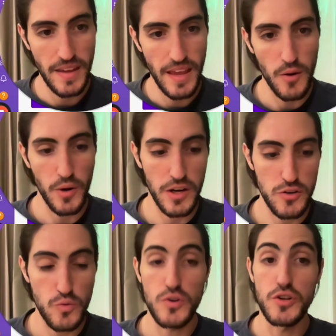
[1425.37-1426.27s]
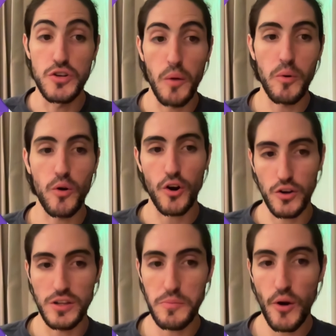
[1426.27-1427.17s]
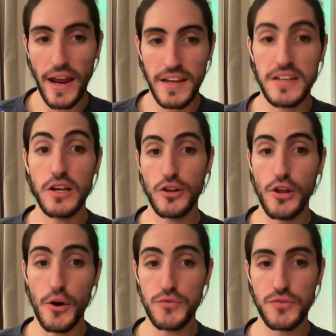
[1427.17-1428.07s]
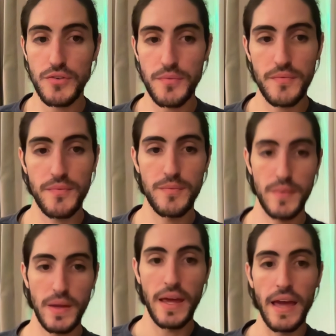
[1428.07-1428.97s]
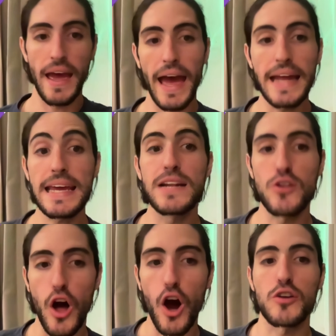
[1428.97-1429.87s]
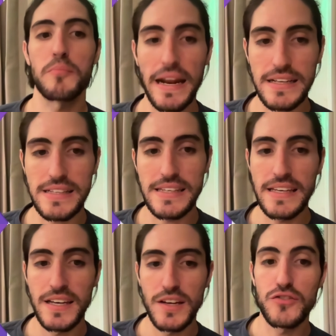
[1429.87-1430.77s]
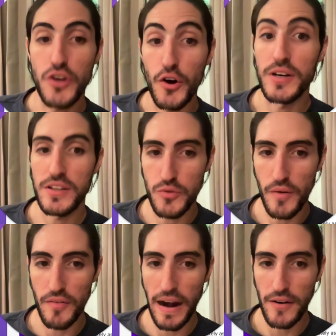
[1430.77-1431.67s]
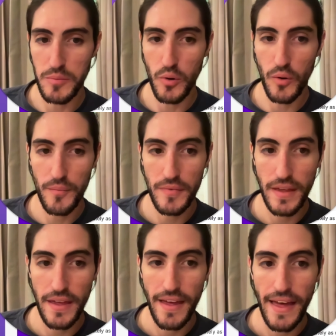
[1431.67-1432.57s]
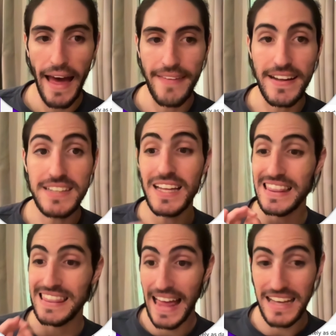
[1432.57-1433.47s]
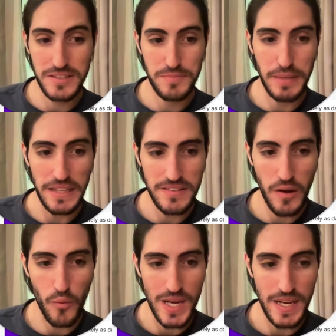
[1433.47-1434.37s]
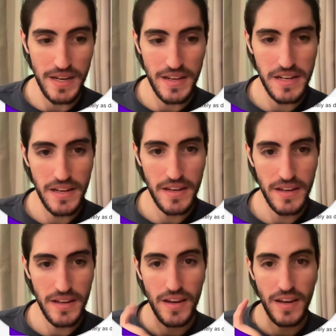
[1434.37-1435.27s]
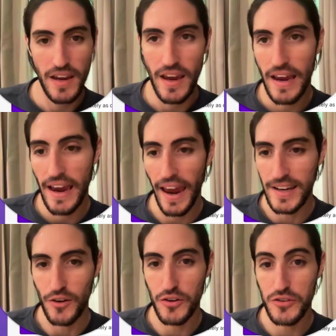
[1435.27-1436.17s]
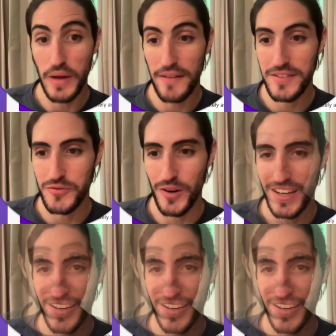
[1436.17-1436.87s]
And we're gonna do double curly bracket closed, and it'll automatically turn into a variable. And that is the last piece that we needed in order to have this running.